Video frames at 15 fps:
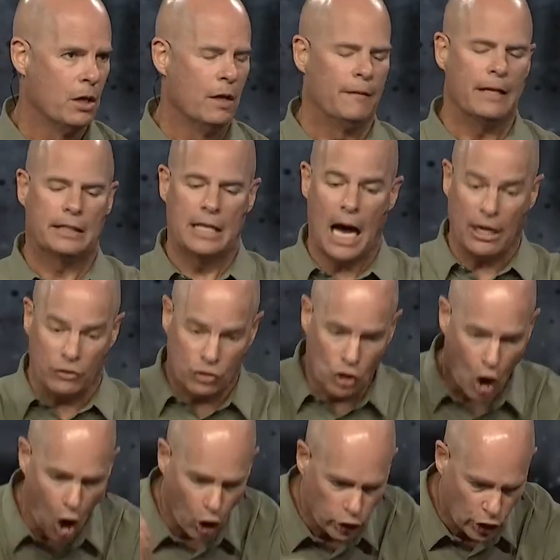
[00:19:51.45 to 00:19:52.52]
That God's
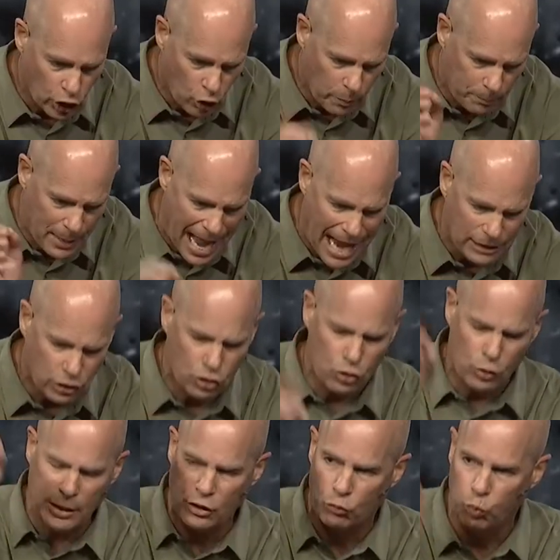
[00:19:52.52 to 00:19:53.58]
calling you back to
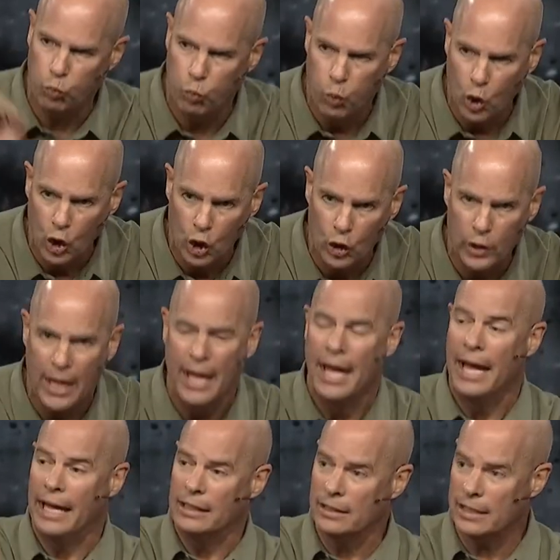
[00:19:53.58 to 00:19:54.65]
His Word.
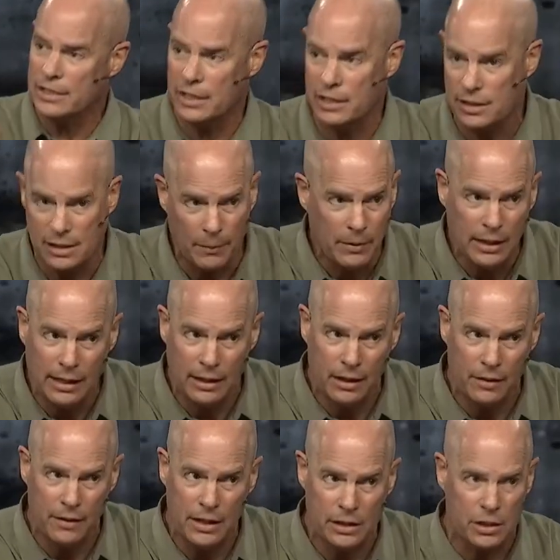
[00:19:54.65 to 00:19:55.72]
And listen, some of you need to hear
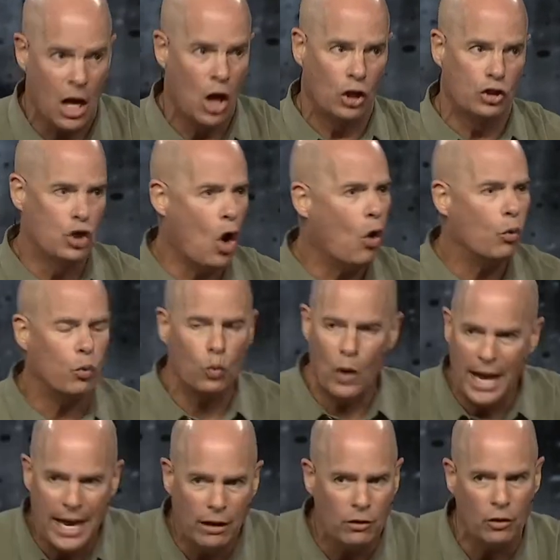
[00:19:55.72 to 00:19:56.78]
this. Don't
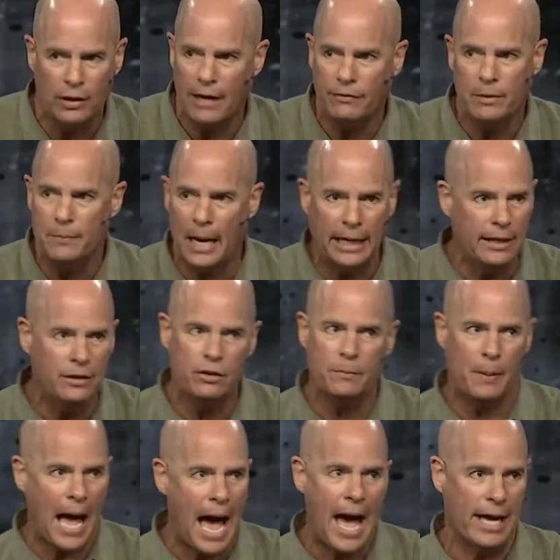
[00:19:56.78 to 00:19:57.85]
rail on everybody in your
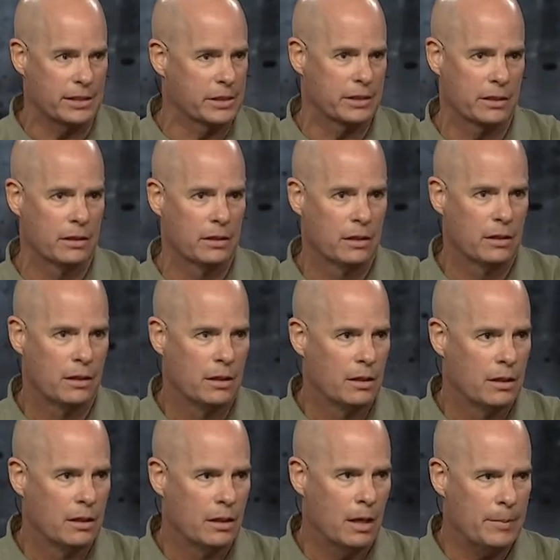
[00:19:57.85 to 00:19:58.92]
past.
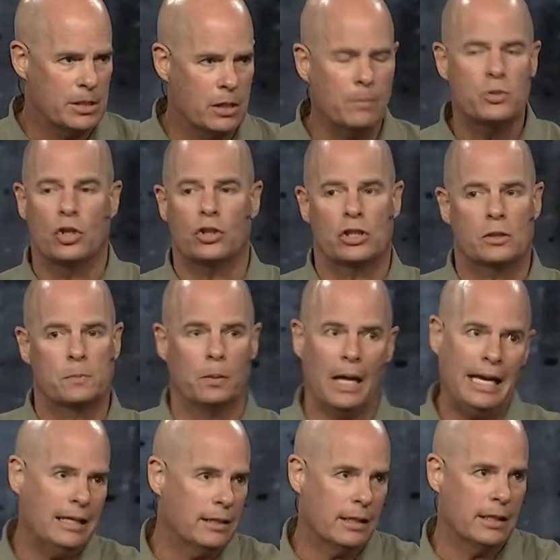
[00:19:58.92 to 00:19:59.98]
I mean, some churches
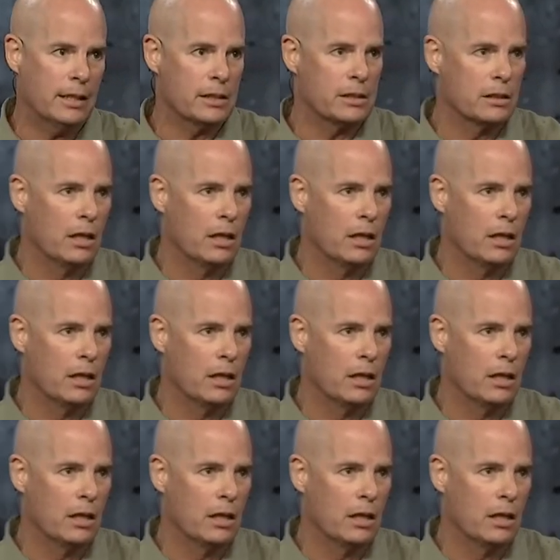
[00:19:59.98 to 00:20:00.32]
play into this.